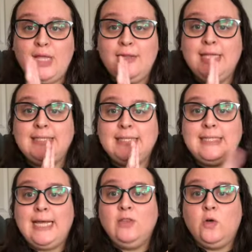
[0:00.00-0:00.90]
This is
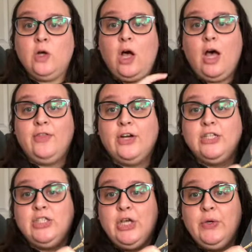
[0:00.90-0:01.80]
a local author
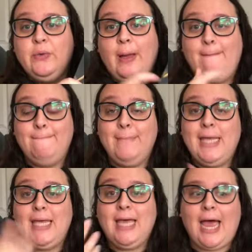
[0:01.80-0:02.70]
to
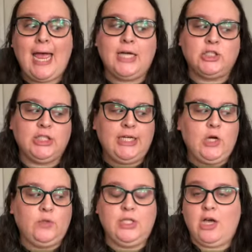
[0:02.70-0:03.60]
me. I actually
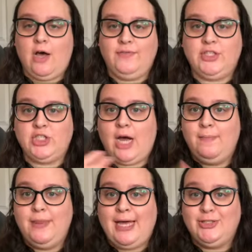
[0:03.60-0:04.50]
go to the coffee
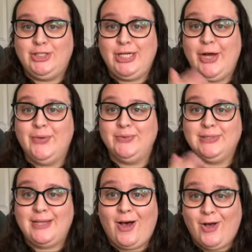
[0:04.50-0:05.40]
shop that she
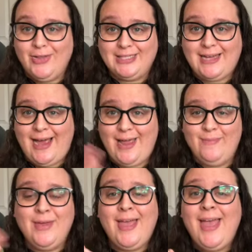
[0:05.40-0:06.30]
owns all the
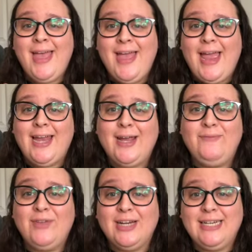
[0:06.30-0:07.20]
time, and
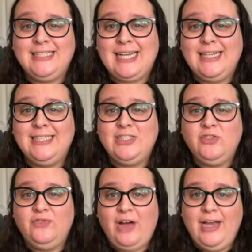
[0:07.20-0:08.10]
I'm very excited
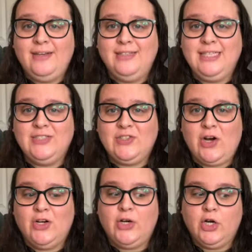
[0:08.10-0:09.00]
to finally
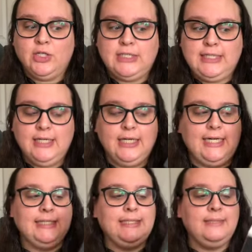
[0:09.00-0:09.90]
start her
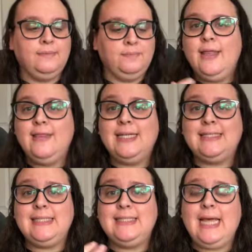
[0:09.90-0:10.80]
series. This
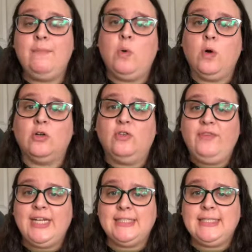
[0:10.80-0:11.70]
is a Portal
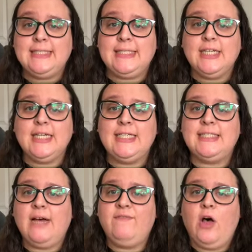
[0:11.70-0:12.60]
fantasy series
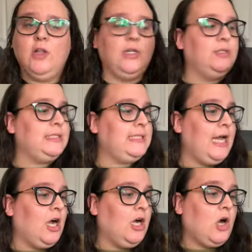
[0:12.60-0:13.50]
that follows
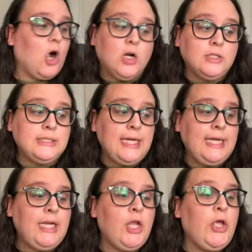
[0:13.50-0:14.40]
Sarah
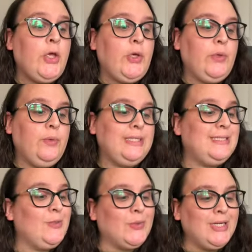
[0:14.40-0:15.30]
Carlson, who is
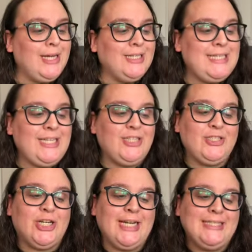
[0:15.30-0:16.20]
an ordinary
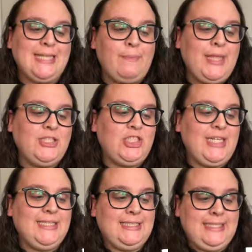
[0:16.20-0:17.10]
teenager, except that
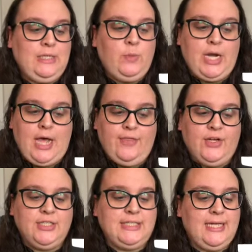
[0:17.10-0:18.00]
she can see what
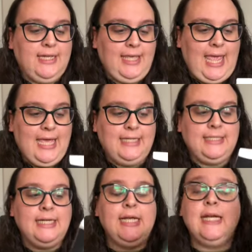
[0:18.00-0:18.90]
others
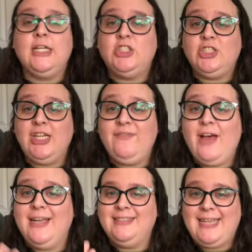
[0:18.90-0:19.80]
can't. She
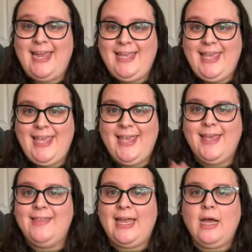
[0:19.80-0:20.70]
finds a
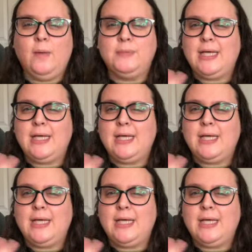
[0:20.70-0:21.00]
key that helps